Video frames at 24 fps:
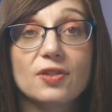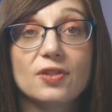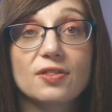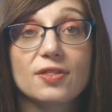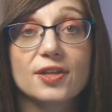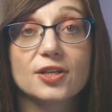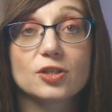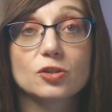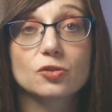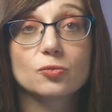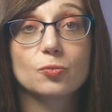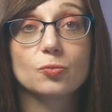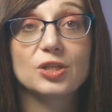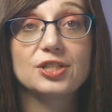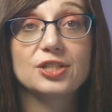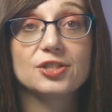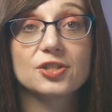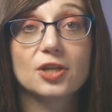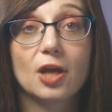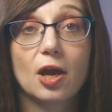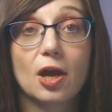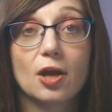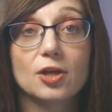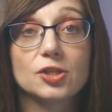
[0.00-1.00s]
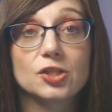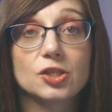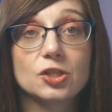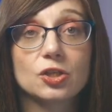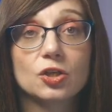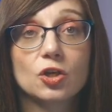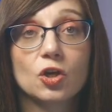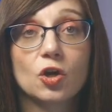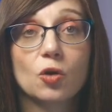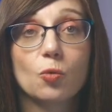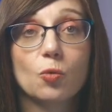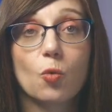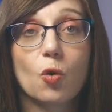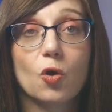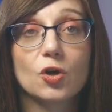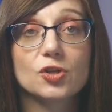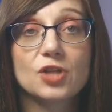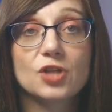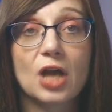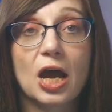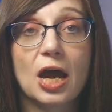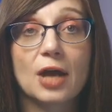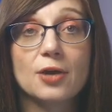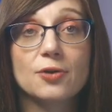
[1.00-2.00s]
the things we discussed was
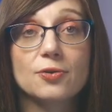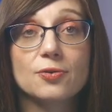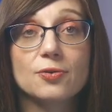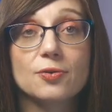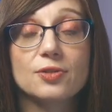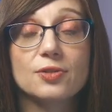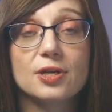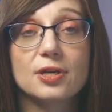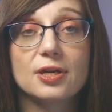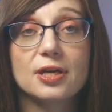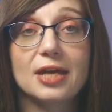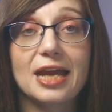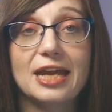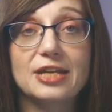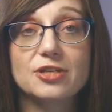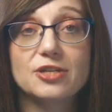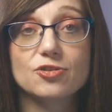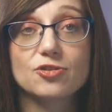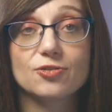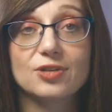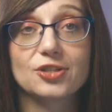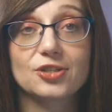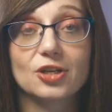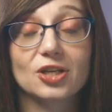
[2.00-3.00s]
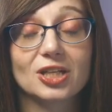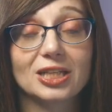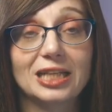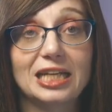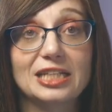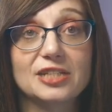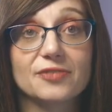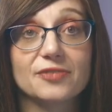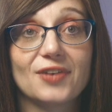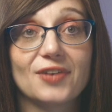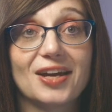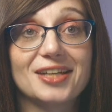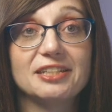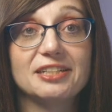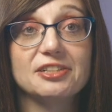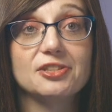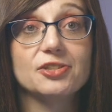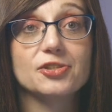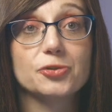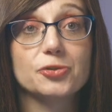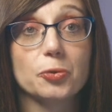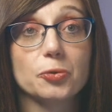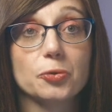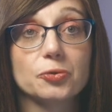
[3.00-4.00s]
how the injuries are classified
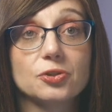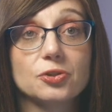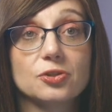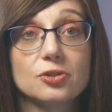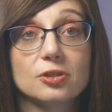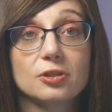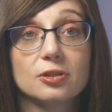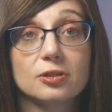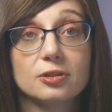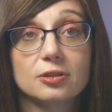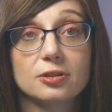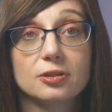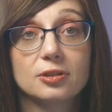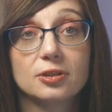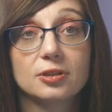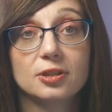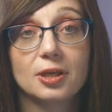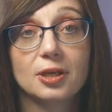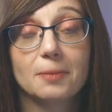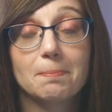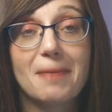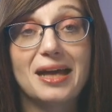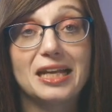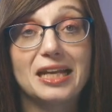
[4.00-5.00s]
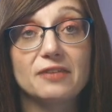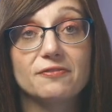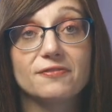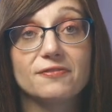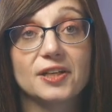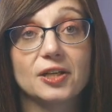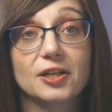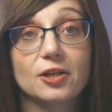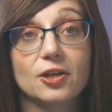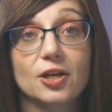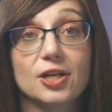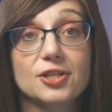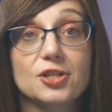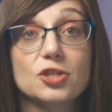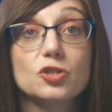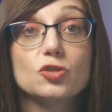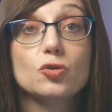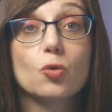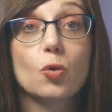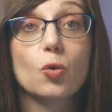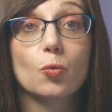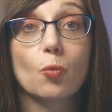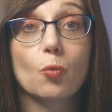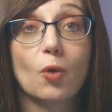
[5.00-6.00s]
into zones. Mallet finger is a
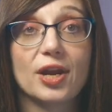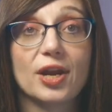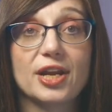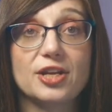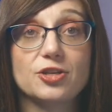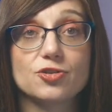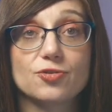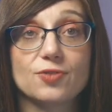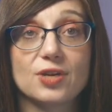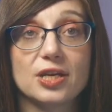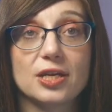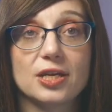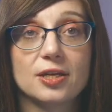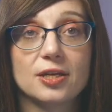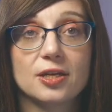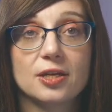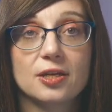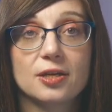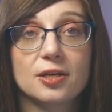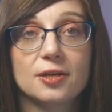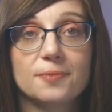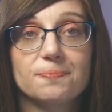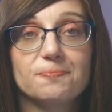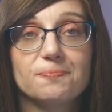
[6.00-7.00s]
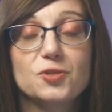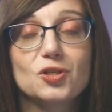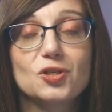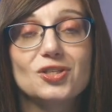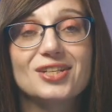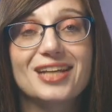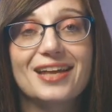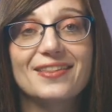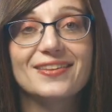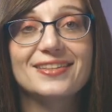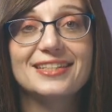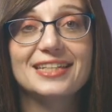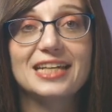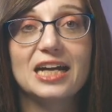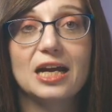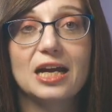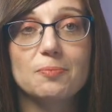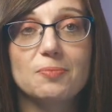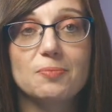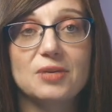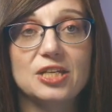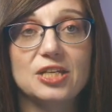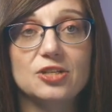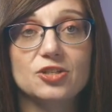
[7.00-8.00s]
zone 1 injury, so it's at the
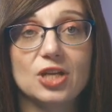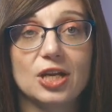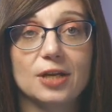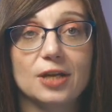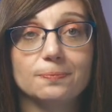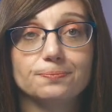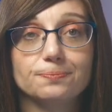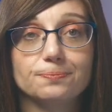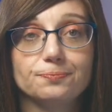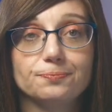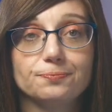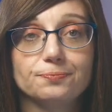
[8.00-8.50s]
DIPJ.